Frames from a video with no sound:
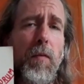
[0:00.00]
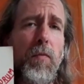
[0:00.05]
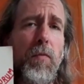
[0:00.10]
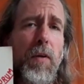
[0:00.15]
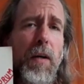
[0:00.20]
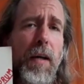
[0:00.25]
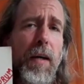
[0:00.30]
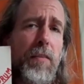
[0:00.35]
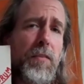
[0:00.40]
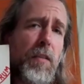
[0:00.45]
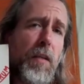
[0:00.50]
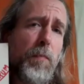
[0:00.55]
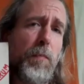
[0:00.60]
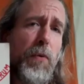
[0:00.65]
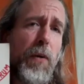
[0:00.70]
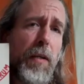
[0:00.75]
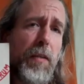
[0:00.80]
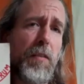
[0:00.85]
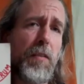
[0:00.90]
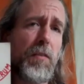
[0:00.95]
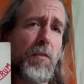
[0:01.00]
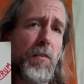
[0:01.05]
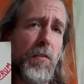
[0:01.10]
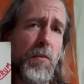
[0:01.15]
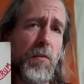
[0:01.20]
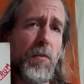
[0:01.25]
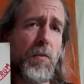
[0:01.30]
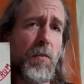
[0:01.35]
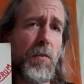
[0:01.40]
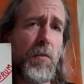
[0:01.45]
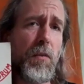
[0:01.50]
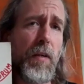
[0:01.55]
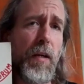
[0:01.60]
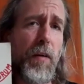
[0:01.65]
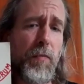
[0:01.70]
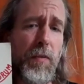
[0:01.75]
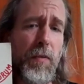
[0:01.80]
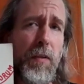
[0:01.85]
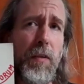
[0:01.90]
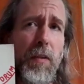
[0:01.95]
As an apprentice, you
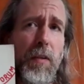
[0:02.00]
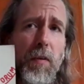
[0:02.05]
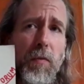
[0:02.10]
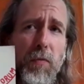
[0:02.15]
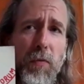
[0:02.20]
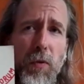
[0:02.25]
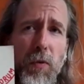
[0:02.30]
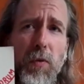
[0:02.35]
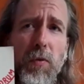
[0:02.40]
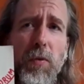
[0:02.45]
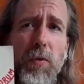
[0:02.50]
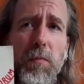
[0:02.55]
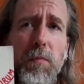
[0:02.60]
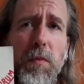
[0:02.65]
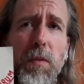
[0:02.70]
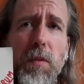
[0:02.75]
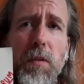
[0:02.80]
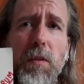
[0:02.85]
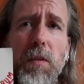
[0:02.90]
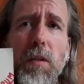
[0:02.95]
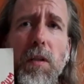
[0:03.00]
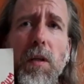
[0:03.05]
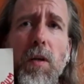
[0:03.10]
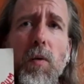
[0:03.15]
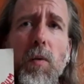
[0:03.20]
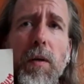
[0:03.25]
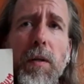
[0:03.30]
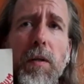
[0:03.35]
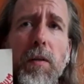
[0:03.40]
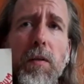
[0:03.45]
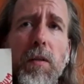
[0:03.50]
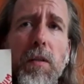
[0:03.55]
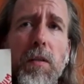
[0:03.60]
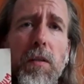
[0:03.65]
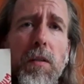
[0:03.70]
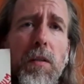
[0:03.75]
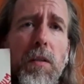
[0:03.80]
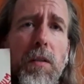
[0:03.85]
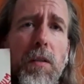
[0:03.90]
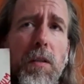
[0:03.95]
have the forum
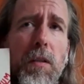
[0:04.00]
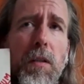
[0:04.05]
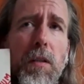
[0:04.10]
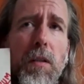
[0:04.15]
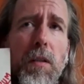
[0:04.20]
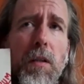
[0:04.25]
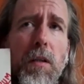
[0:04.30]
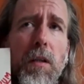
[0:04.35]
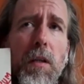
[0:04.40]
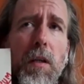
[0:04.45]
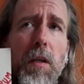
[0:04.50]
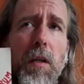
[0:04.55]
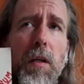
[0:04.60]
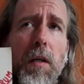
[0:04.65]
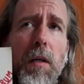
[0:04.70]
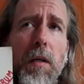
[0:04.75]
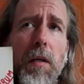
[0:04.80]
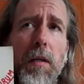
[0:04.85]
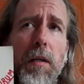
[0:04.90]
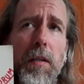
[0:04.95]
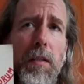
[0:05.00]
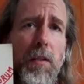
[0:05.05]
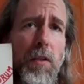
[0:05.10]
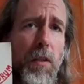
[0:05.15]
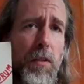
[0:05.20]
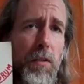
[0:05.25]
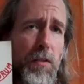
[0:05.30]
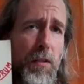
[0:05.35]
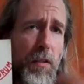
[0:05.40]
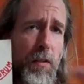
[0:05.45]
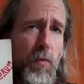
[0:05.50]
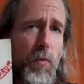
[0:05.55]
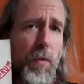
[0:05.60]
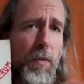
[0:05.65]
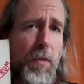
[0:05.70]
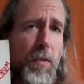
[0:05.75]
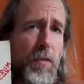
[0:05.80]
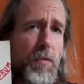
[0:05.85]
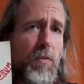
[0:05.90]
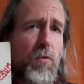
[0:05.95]
where in contact with
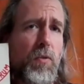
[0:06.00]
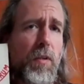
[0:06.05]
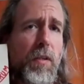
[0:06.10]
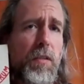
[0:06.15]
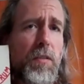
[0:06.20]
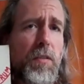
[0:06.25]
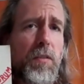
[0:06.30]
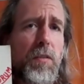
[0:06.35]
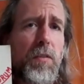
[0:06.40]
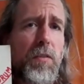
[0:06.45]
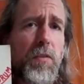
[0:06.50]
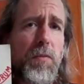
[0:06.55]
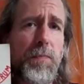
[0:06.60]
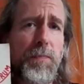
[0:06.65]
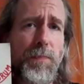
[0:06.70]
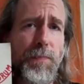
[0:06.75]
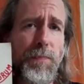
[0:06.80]
the instructors.